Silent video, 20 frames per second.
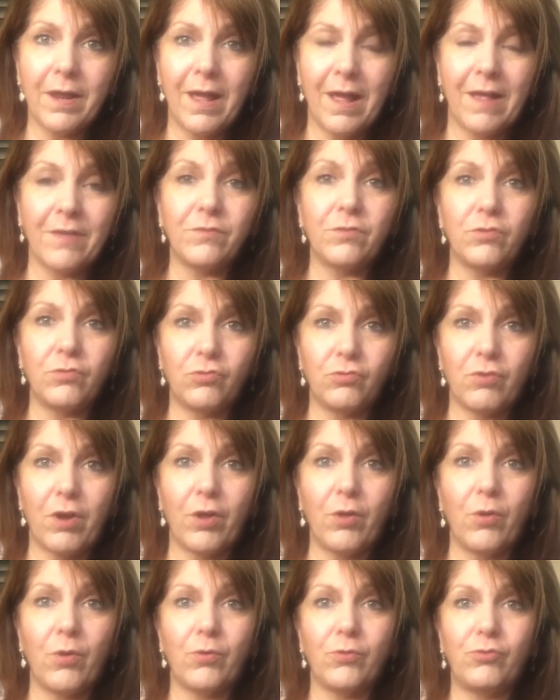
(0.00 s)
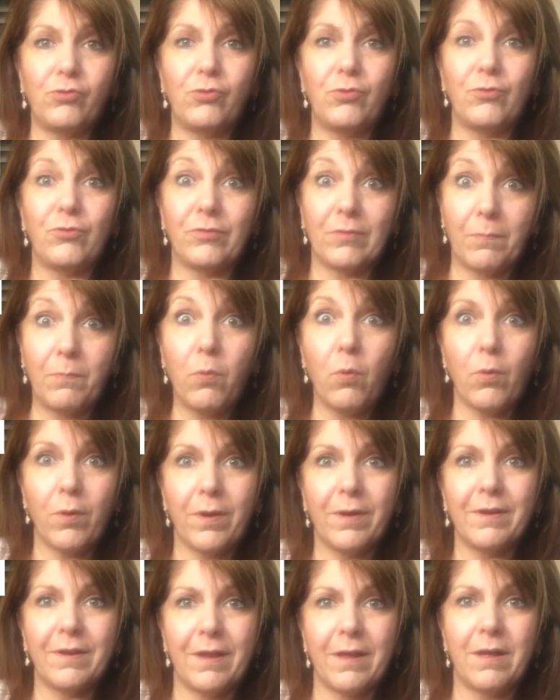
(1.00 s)
has to struggle to
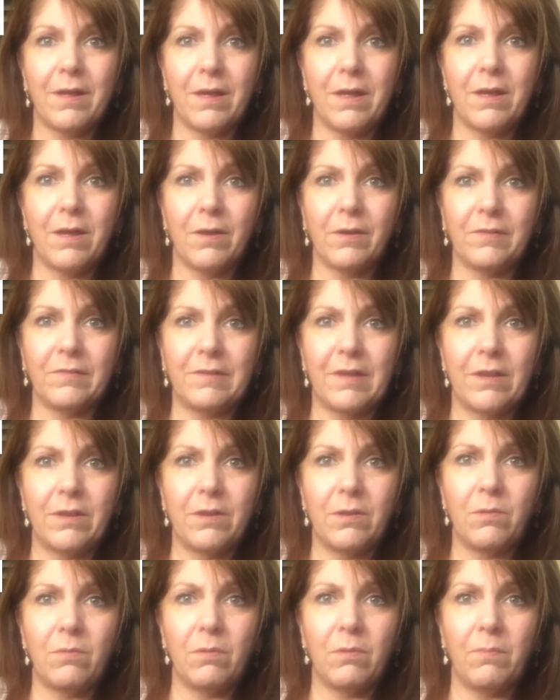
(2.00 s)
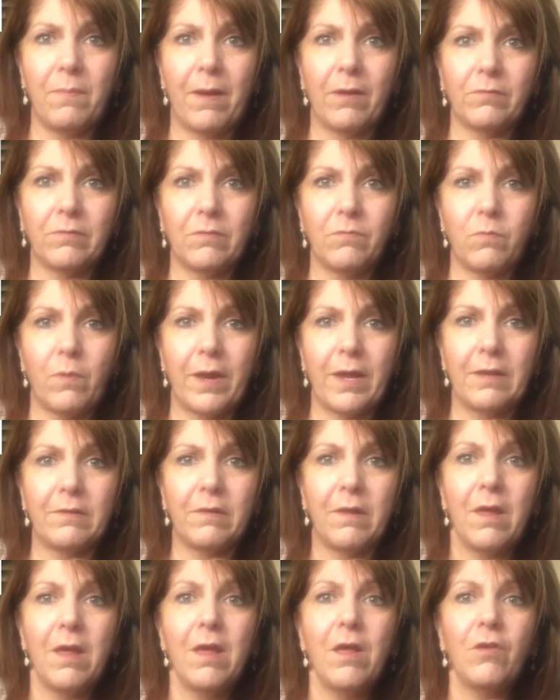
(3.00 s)
support extended amounts of weight.
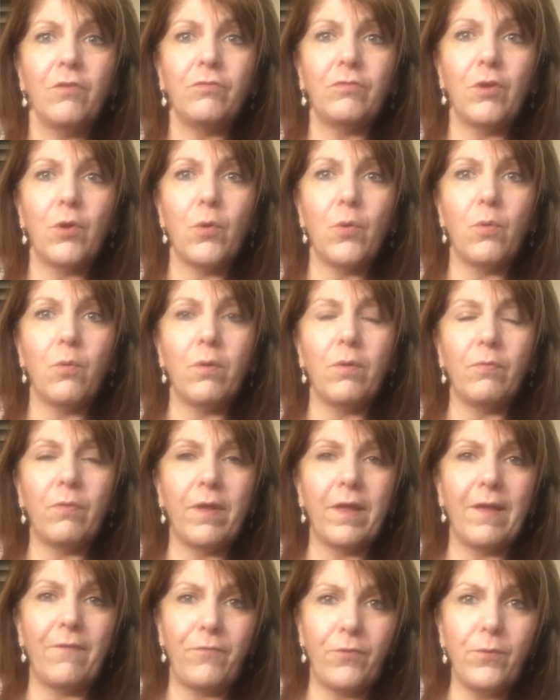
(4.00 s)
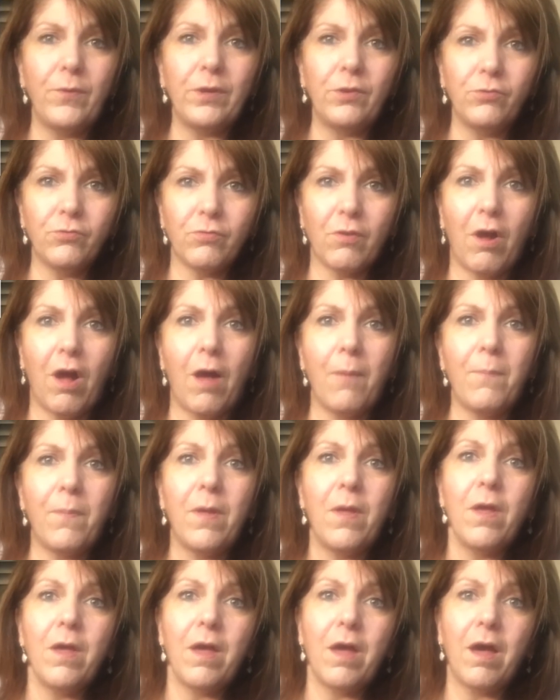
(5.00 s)
So if you can drop
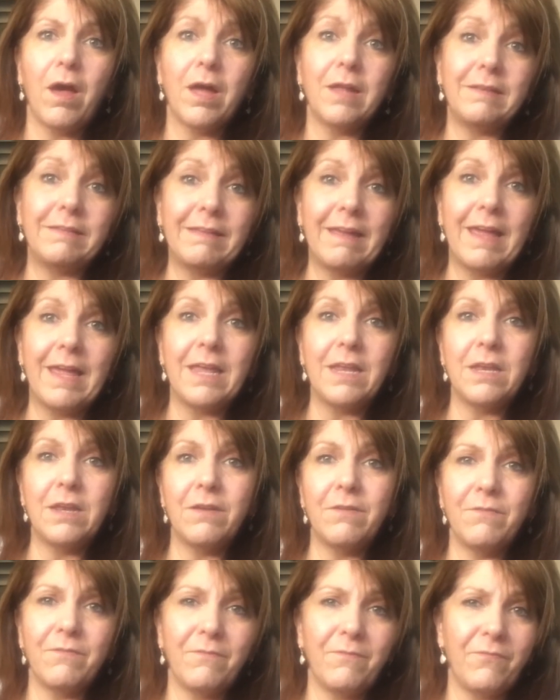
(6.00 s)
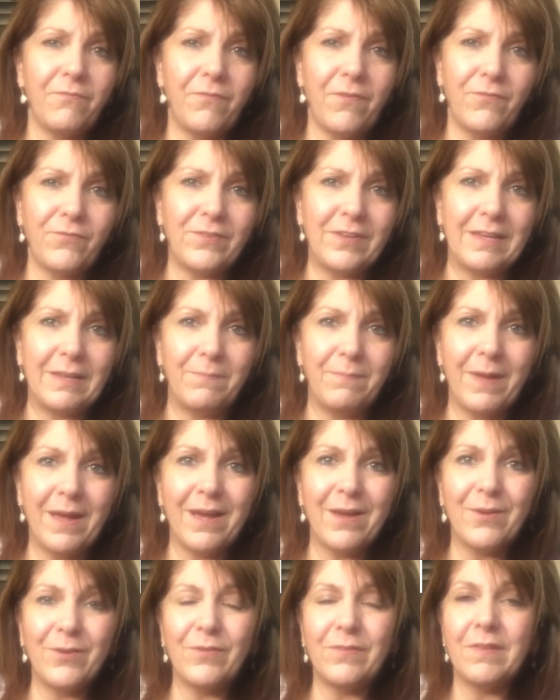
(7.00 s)
10, 15
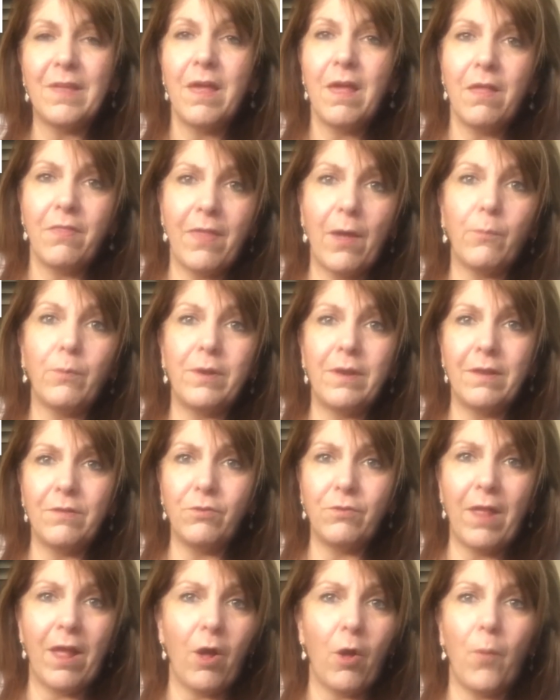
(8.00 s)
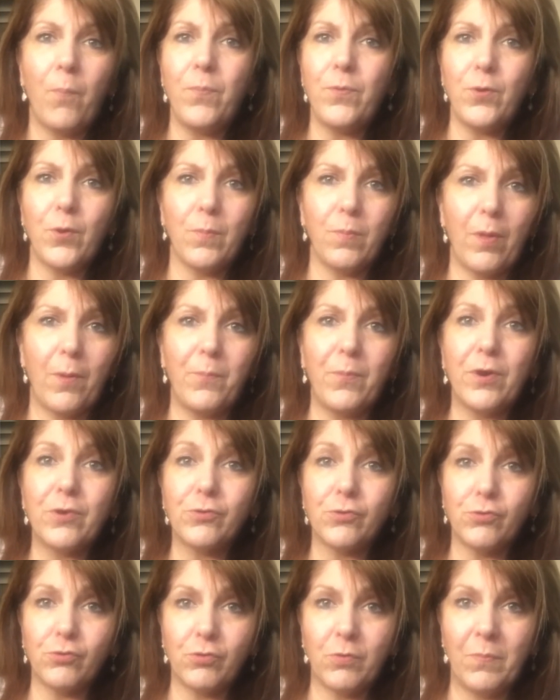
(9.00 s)
pounds, that would help your blood
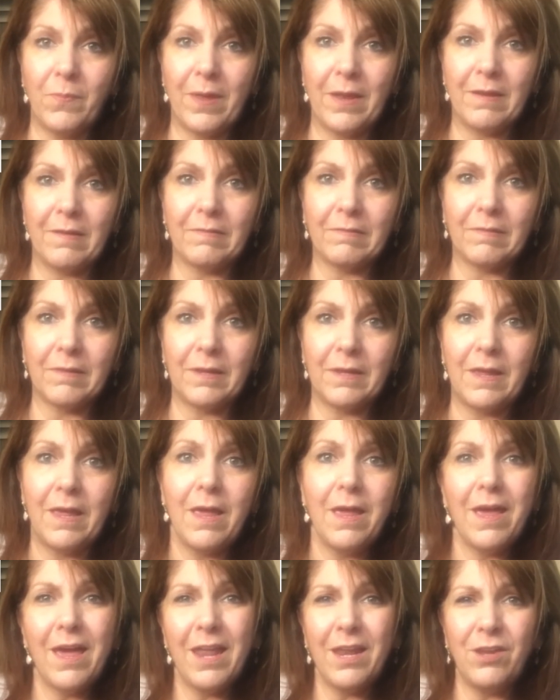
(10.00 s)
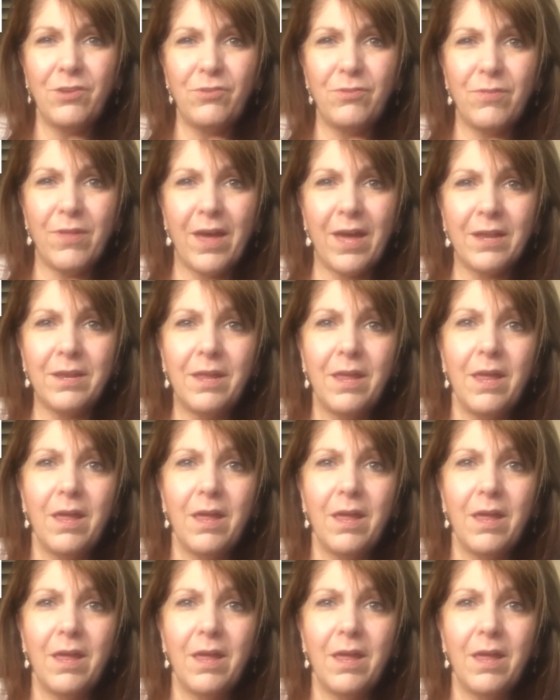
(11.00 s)
pressure tremendously. How do you do that?